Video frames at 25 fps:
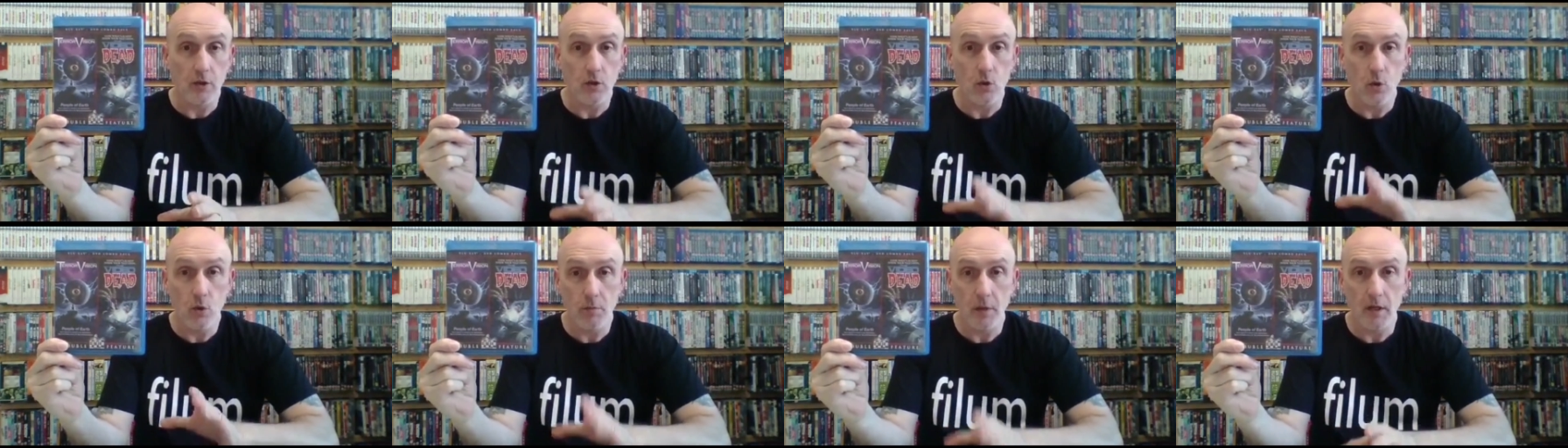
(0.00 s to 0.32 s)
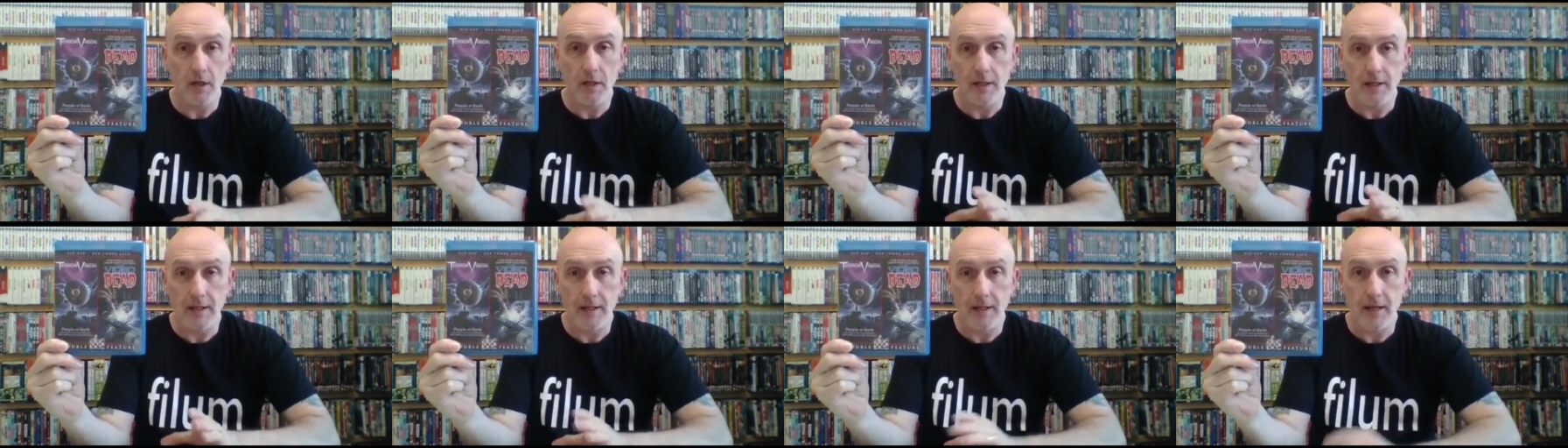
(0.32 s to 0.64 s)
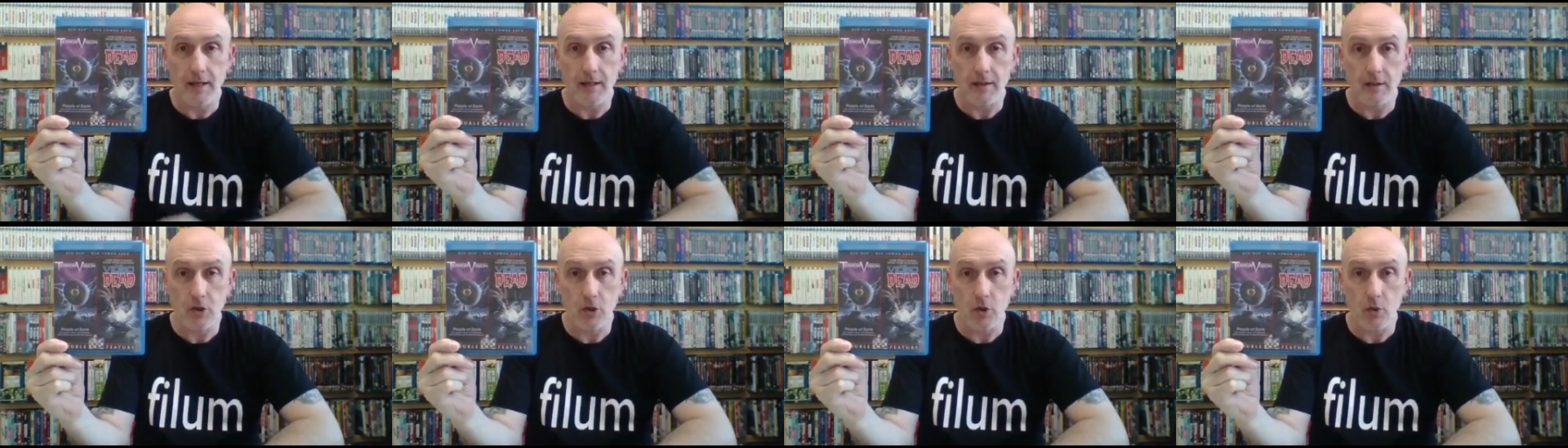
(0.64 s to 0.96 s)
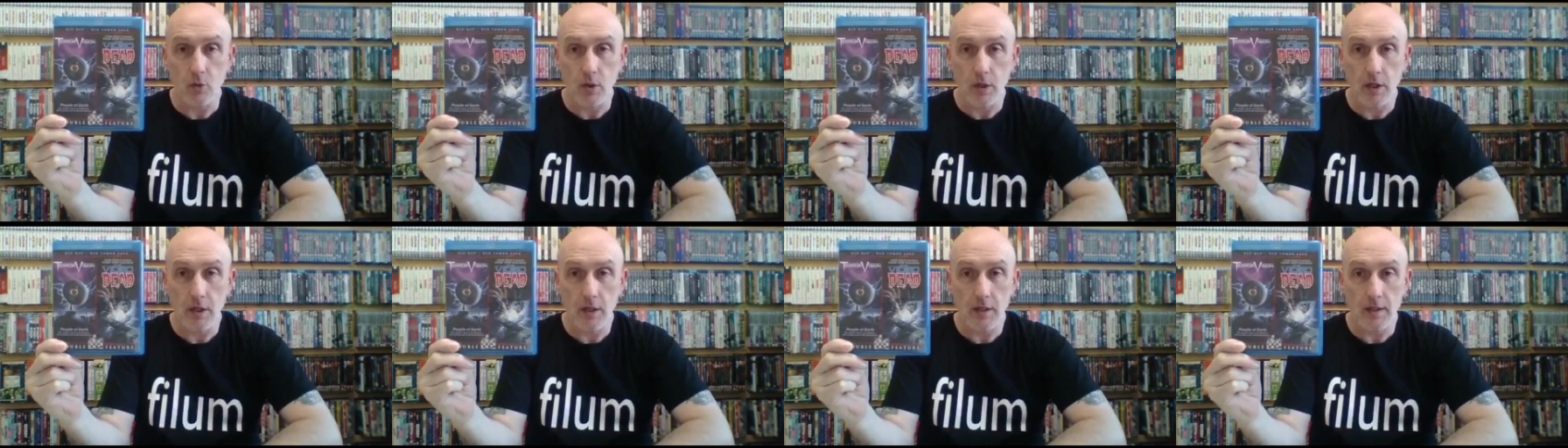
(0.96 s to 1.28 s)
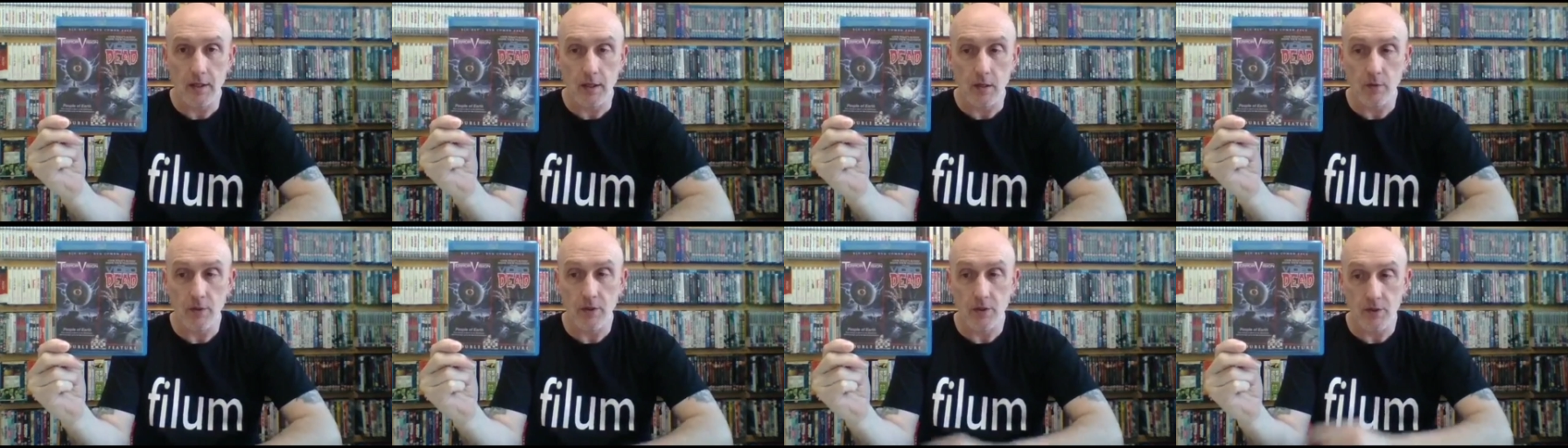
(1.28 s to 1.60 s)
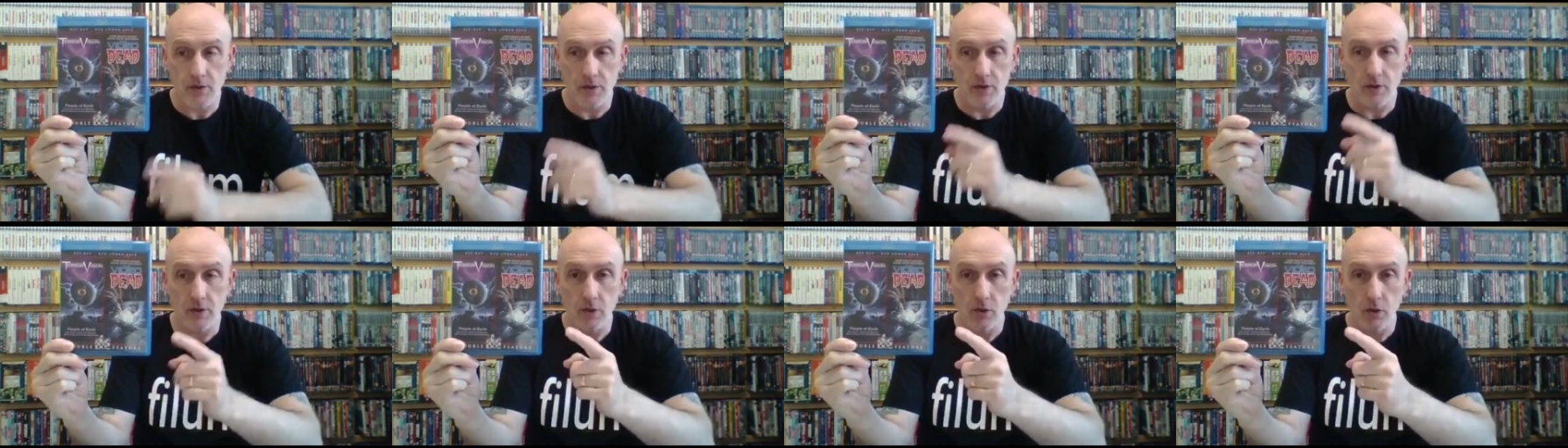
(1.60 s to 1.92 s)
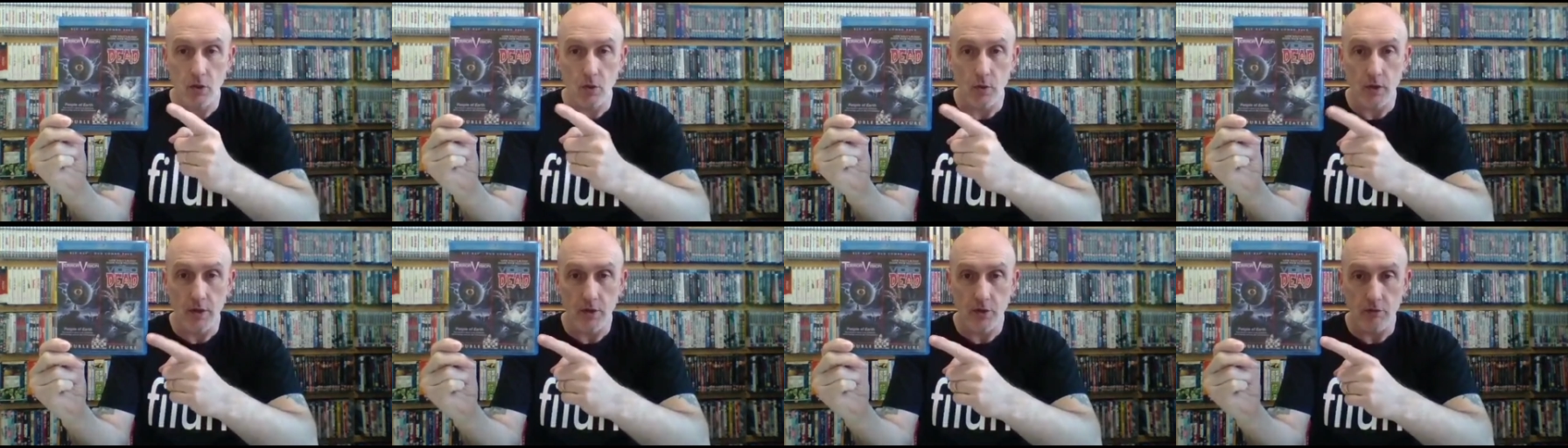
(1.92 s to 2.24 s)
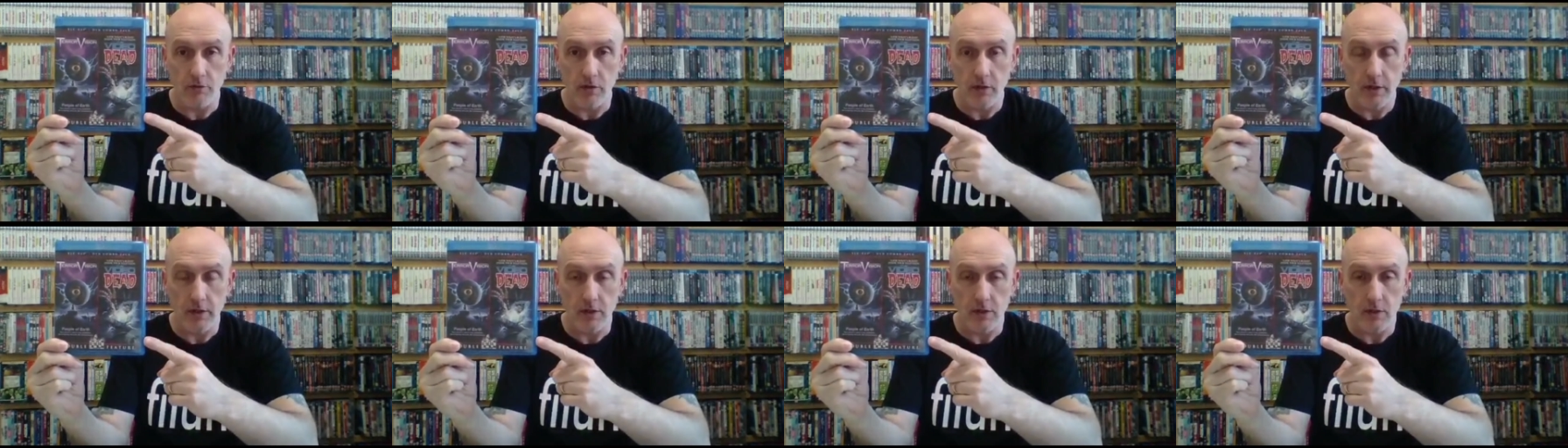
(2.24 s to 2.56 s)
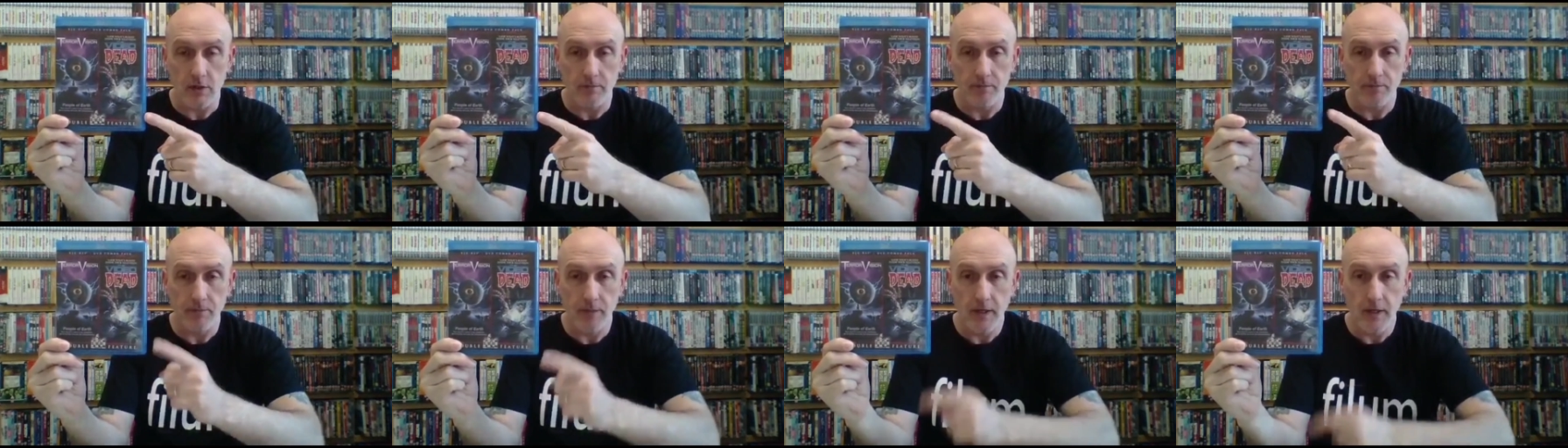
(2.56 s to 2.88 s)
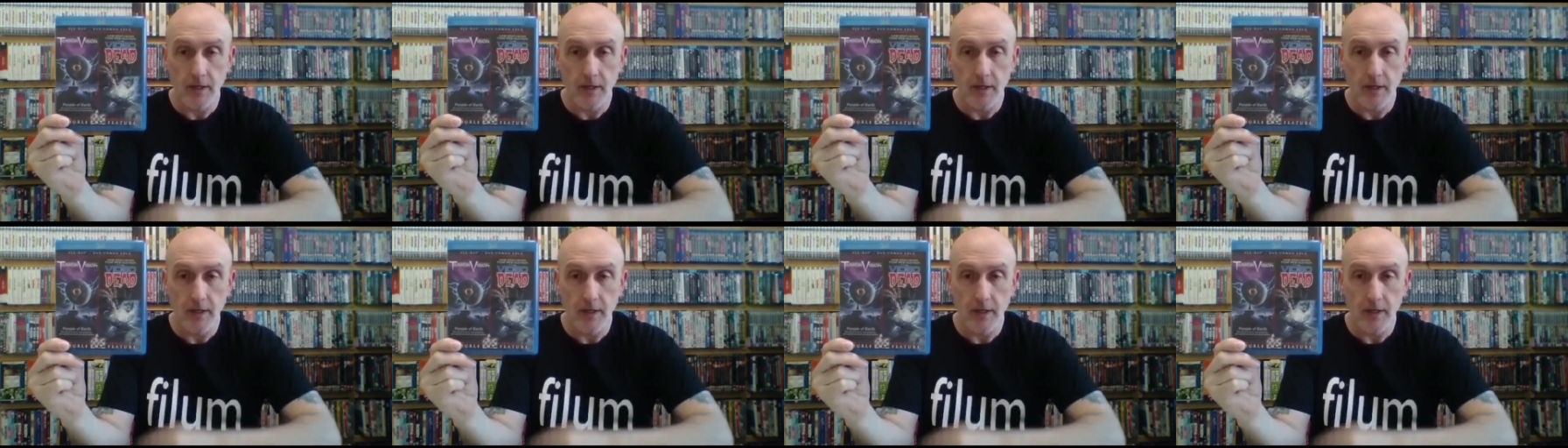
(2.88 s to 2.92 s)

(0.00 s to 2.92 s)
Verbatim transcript: nobody can get in the UK now. This is the US release.